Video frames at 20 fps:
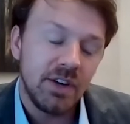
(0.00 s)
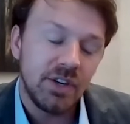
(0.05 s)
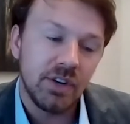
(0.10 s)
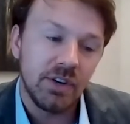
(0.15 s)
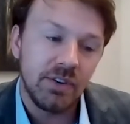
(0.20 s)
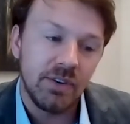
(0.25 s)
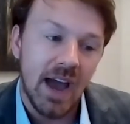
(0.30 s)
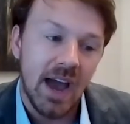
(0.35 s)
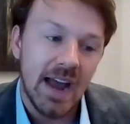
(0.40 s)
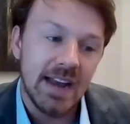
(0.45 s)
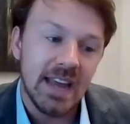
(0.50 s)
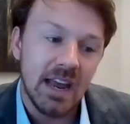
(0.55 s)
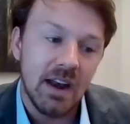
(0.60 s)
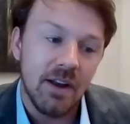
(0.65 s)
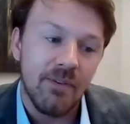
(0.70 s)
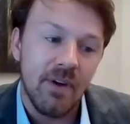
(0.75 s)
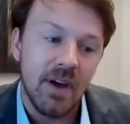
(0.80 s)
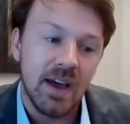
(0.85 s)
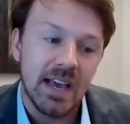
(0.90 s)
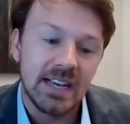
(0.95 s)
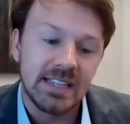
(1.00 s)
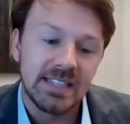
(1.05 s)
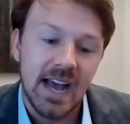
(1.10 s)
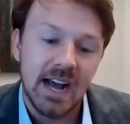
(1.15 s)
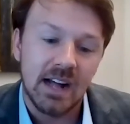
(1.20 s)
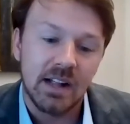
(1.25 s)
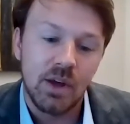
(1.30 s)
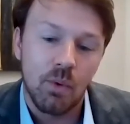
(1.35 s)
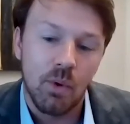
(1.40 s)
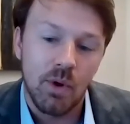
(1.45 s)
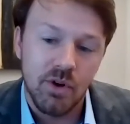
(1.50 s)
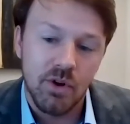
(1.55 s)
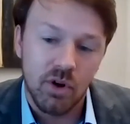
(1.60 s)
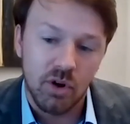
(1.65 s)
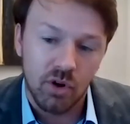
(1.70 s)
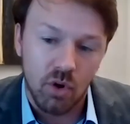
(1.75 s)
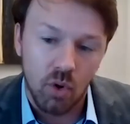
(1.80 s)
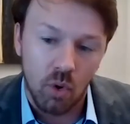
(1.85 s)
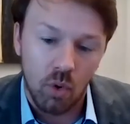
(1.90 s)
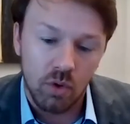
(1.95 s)
just identifying exactly what your
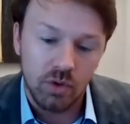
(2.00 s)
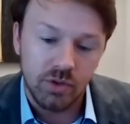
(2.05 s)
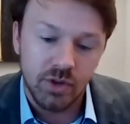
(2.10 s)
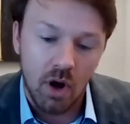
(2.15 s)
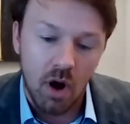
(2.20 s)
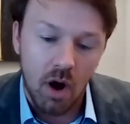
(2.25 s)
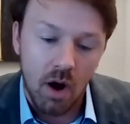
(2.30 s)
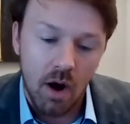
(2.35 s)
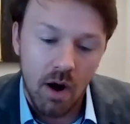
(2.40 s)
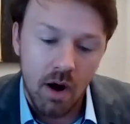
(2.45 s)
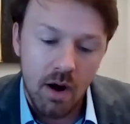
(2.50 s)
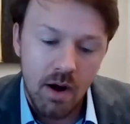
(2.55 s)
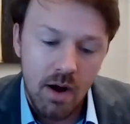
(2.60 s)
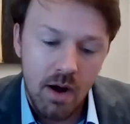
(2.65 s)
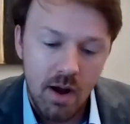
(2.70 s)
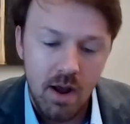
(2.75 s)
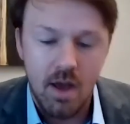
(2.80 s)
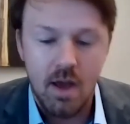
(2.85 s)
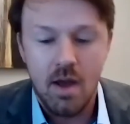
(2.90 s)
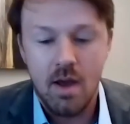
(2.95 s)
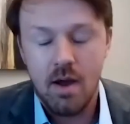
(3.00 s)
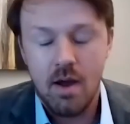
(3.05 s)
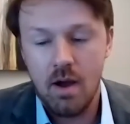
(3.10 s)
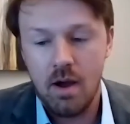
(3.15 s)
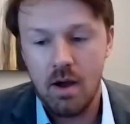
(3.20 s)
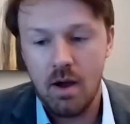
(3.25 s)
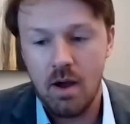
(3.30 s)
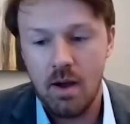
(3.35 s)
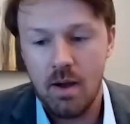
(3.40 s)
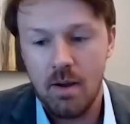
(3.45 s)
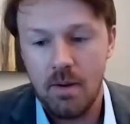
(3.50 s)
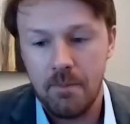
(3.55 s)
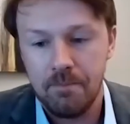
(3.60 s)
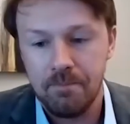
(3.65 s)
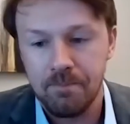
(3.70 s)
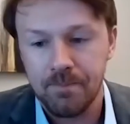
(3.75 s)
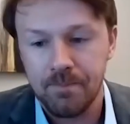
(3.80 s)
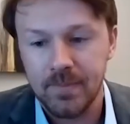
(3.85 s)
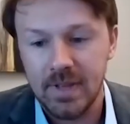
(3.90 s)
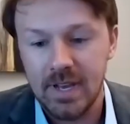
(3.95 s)
goals are.
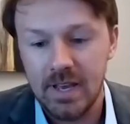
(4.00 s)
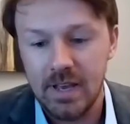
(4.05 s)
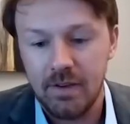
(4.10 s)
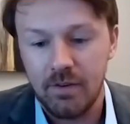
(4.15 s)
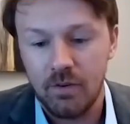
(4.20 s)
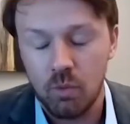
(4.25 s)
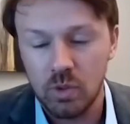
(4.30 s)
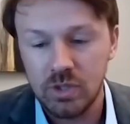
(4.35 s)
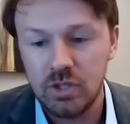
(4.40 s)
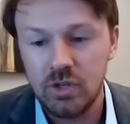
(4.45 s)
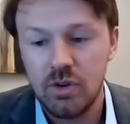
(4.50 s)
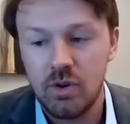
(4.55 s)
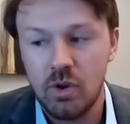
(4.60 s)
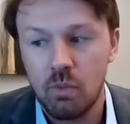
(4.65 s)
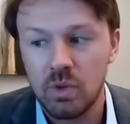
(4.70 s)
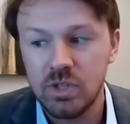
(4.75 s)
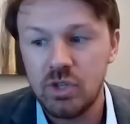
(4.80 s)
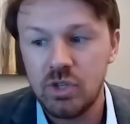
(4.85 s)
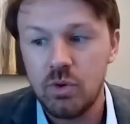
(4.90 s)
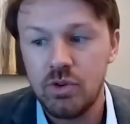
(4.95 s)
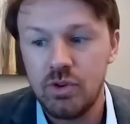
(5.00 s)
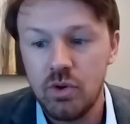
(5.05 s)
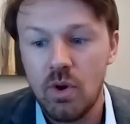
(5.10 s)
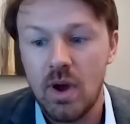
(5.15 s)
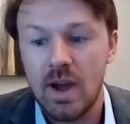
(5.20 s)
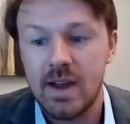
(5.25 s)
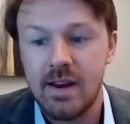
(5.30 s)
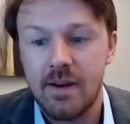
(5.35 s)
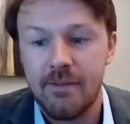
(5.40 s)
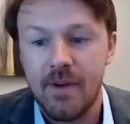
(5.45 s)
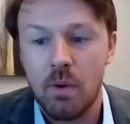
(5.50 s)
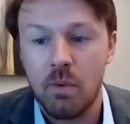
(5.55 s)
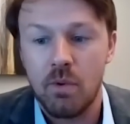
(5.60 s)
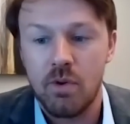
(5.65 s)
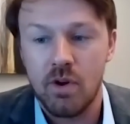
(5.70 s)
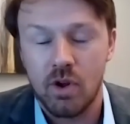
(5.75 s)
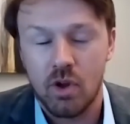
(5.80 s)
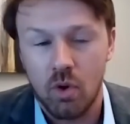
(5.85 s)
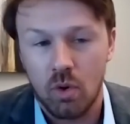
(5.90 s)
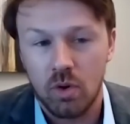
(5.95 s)
And once you do identify what
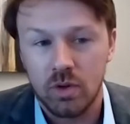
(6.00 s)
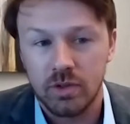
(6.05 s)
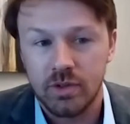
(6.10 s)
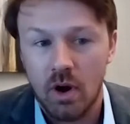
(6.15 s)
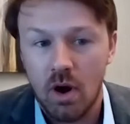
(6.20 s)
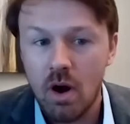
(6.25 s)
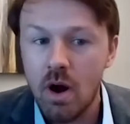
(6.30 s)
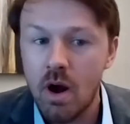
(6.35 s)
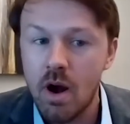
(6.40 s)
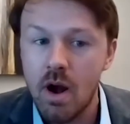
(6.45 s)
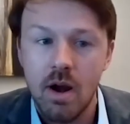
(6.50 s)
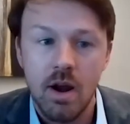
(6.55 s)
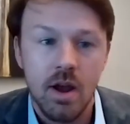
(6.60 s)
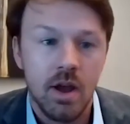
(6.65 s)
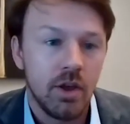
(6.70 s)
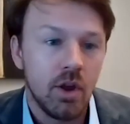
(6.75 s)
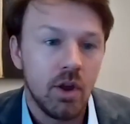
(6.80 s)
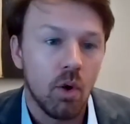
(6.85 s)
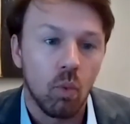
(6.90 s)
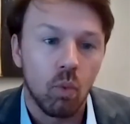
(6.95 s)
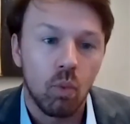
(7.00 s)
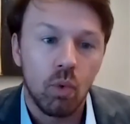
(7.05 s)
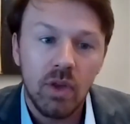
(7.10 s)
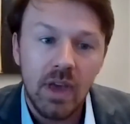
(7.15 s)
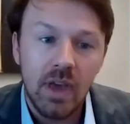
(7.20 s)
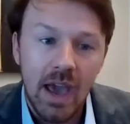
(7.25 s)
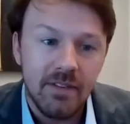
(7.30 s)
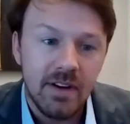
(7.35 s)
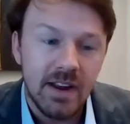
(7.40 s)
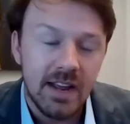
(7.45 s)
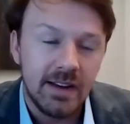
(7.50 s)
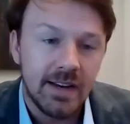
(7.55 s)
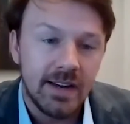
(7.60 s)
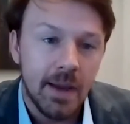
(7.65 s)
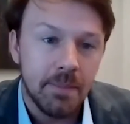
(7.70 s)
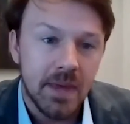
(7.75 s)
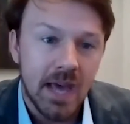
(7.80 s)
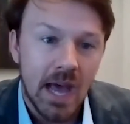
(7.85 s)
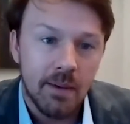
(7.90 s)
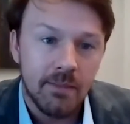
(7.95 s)
your goals are, really have an
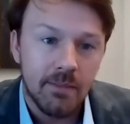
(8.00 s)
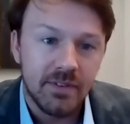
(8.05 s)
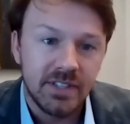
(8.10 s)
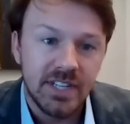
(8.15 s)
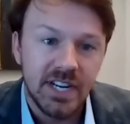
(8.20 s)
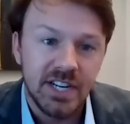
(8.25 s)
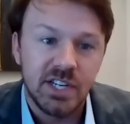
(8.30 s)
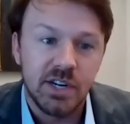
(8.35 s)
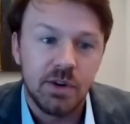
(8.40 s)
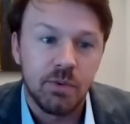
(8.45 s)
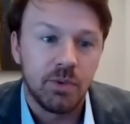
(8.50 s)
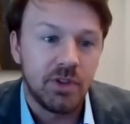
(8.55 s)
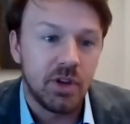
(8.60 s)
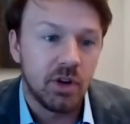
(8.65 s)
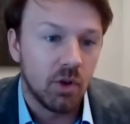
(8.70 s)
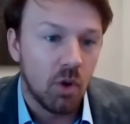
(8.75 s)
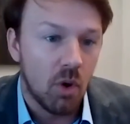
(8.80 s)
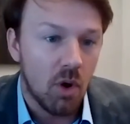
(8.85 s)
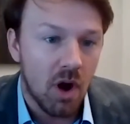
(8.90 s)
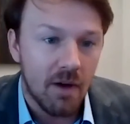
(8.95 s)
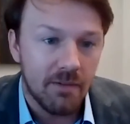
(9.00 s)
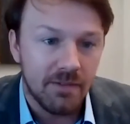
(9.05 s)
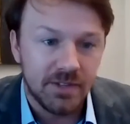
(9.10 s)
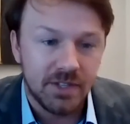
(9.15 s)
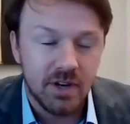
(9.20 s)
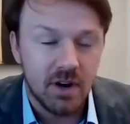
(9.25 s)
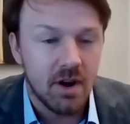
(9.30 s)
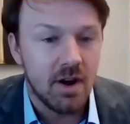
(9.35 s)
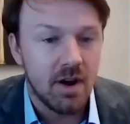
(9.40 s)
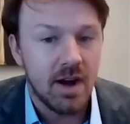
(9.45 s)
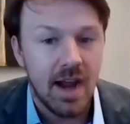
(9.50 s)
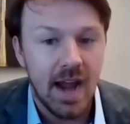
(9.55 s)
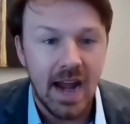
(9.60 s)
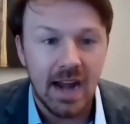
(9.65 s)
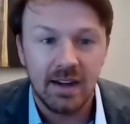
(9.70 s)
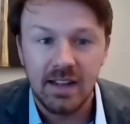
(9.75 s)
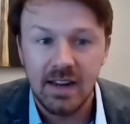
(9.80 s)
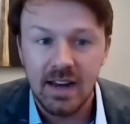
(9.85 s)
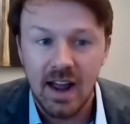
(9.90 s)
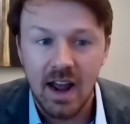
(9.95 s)
in-depth conversation with your loan officer.
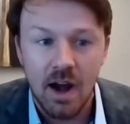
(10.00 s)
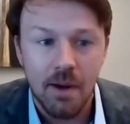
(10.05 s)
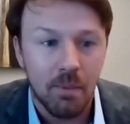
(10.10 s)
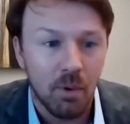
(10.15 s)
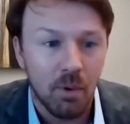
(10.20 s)
Andy and I are